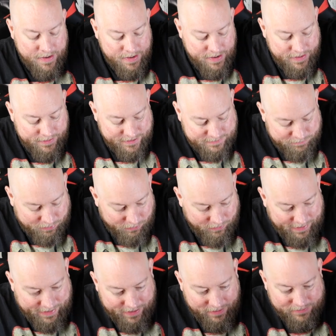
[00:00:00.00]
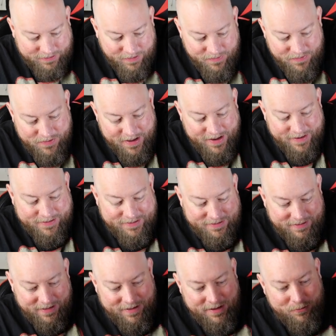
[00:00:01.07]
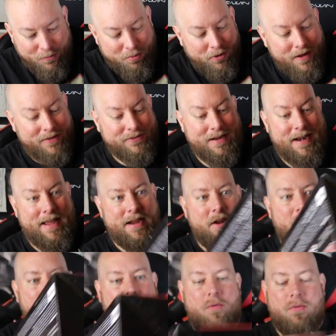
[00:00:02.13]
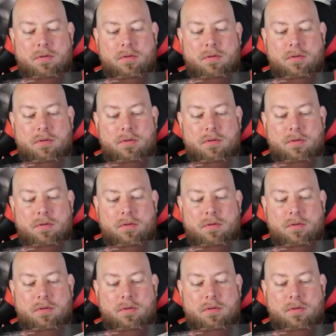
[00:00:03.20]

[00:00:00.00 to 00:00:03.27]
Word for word: And let's pull out this, and then we'll pull out the Lego.